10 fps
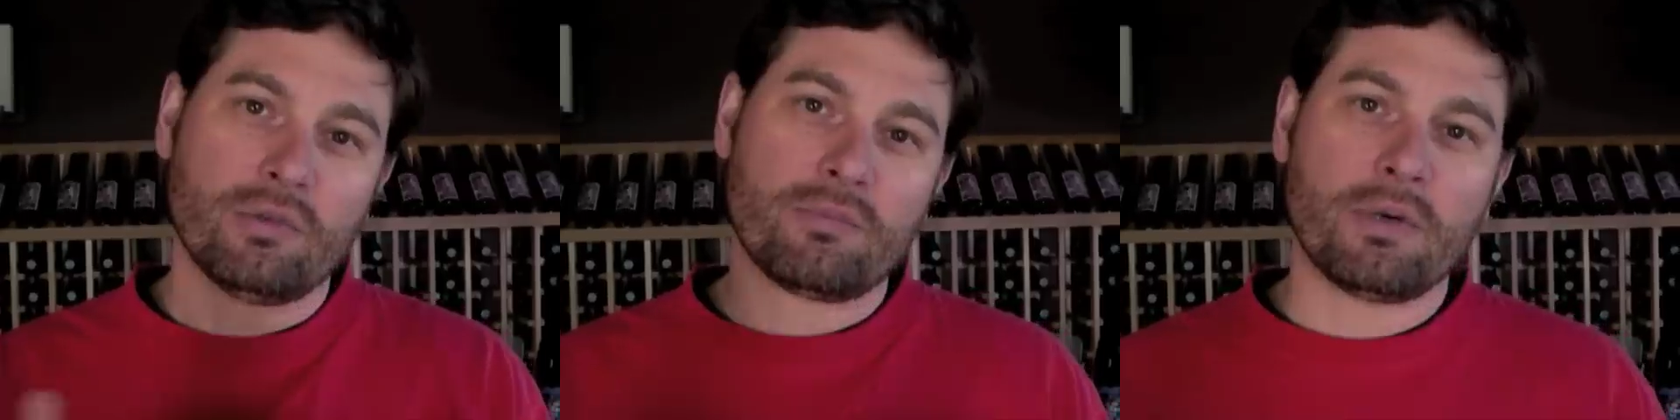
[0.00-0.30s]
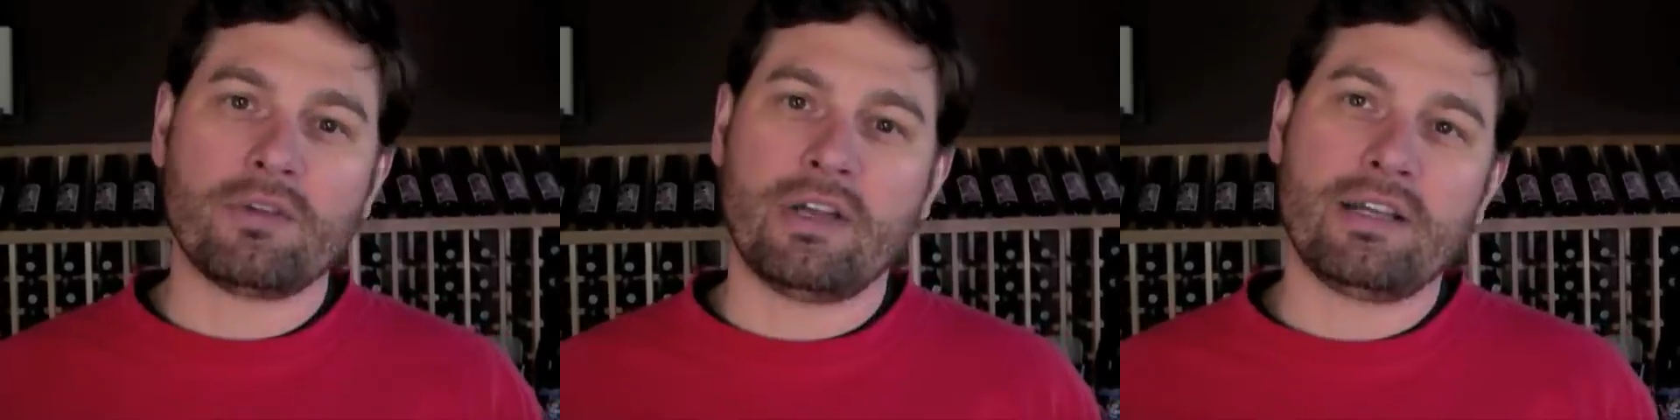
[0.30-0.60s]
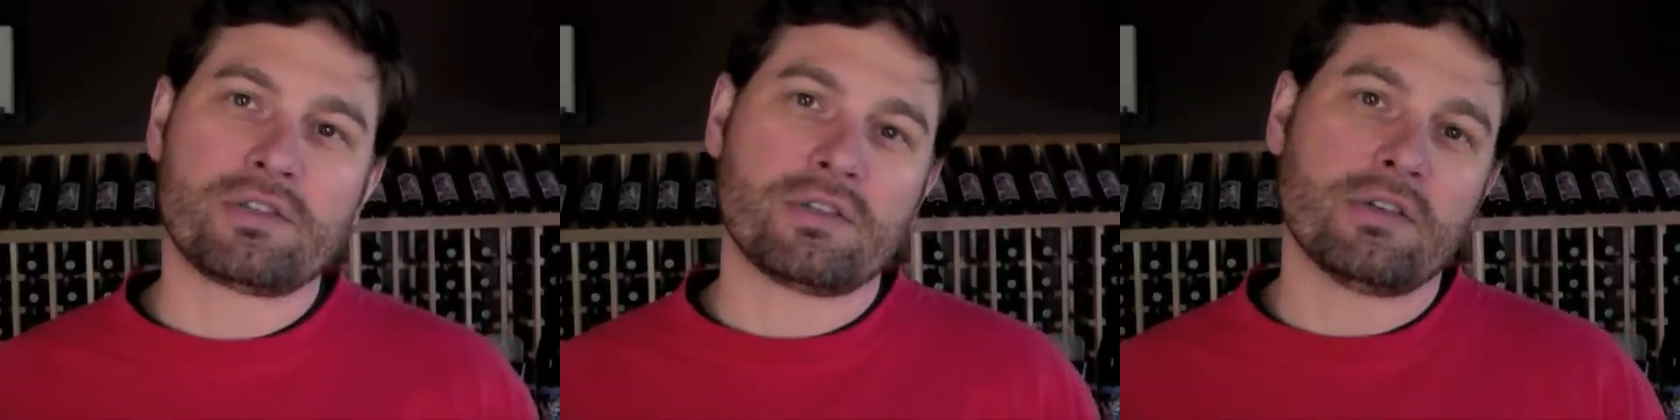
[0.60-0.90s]
with Mother
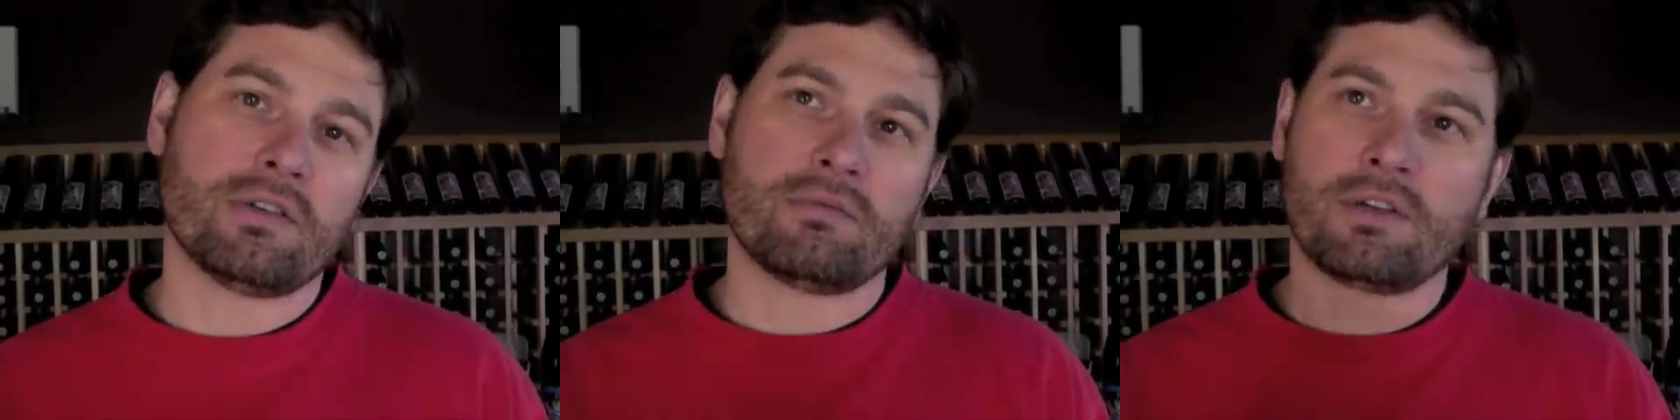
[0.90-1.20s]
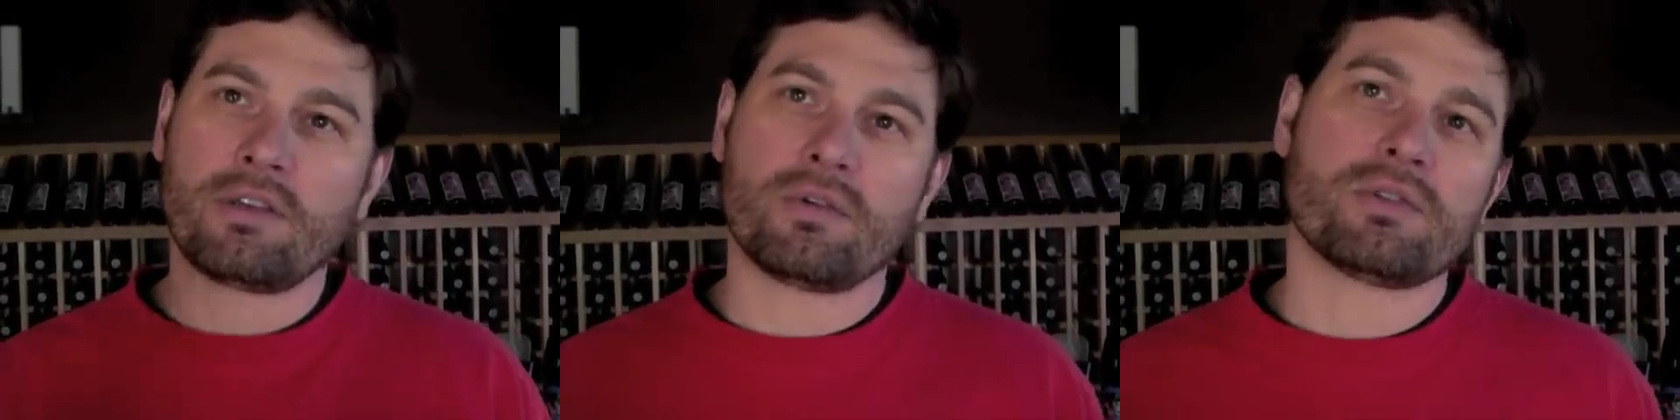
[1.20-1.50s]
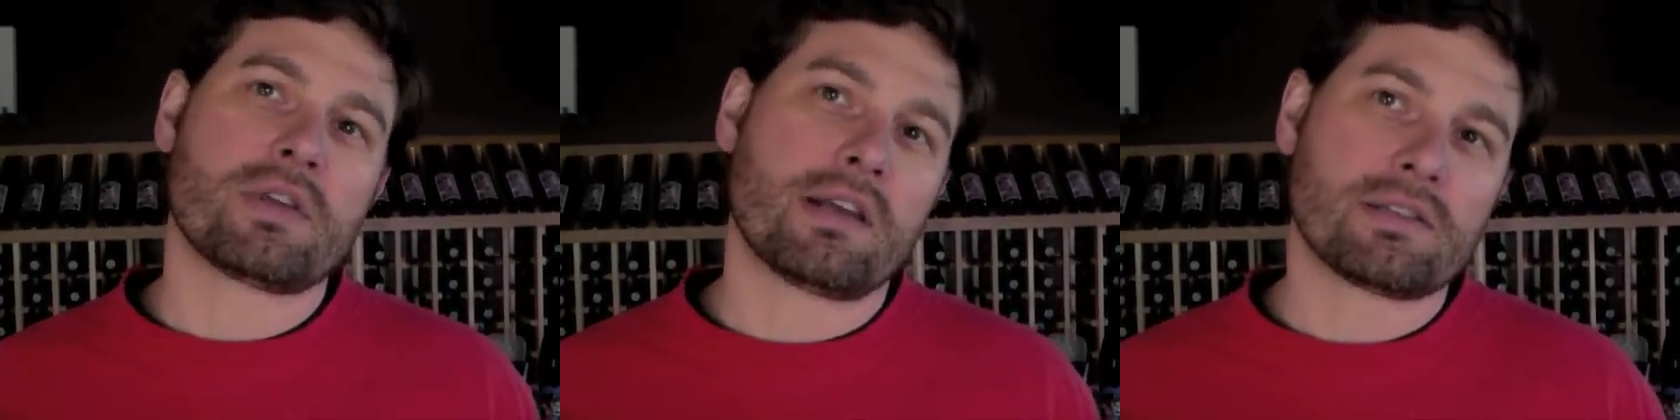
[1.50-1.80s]
Nature and what it
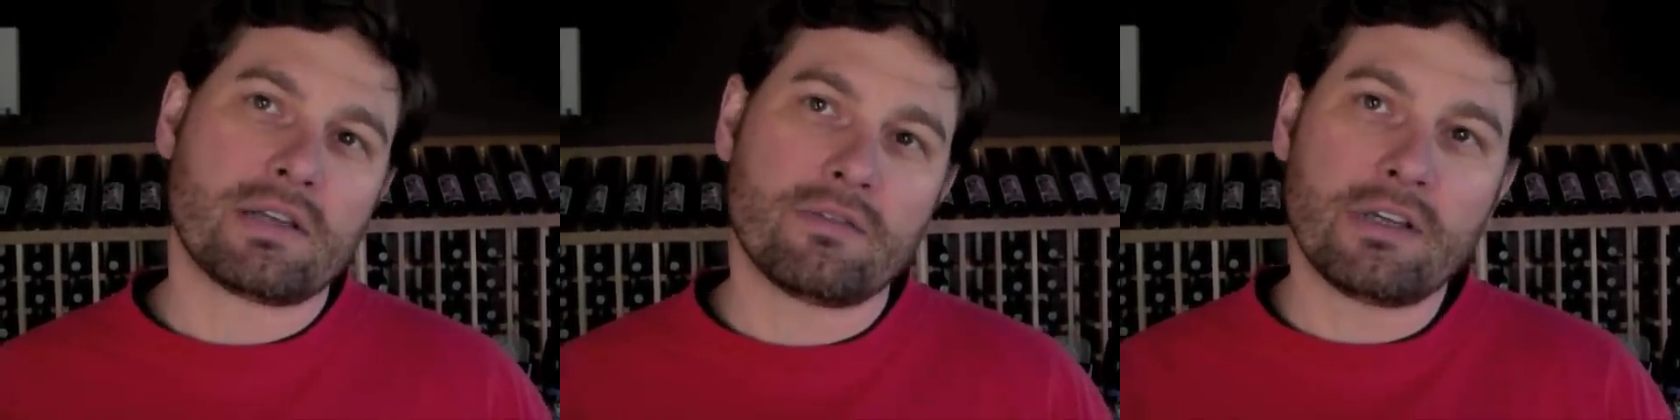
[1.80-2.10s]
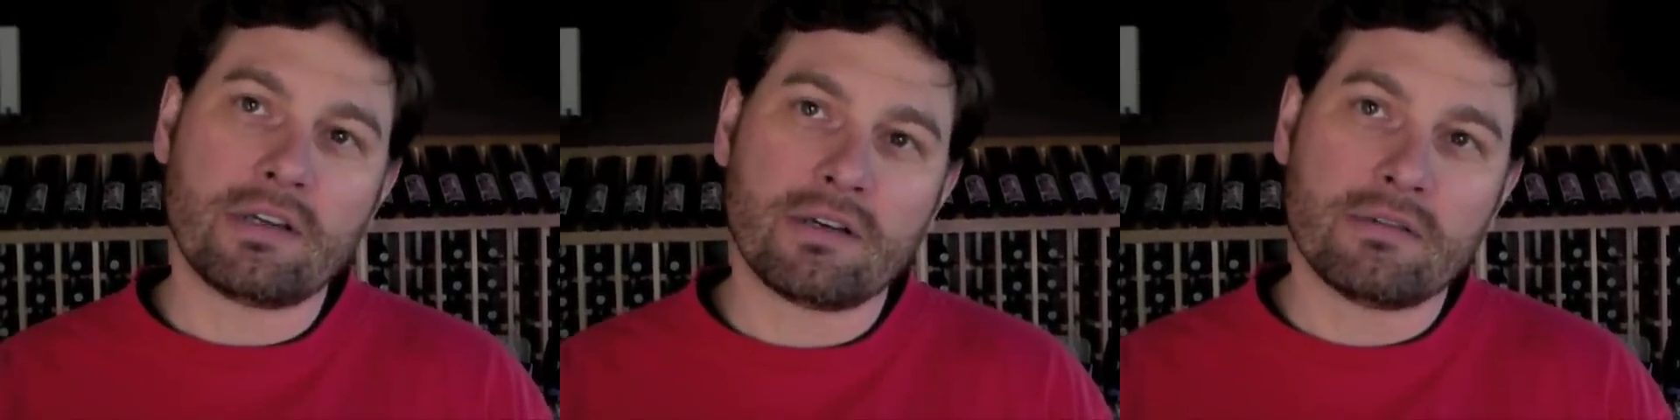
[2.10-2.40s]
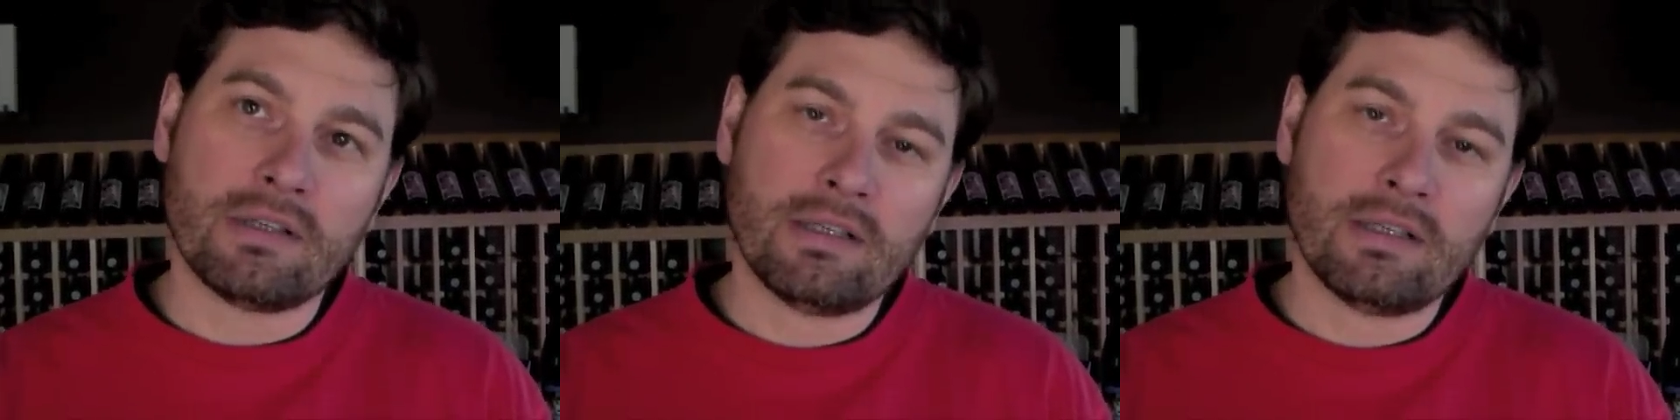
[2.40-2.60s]
throws at us every year,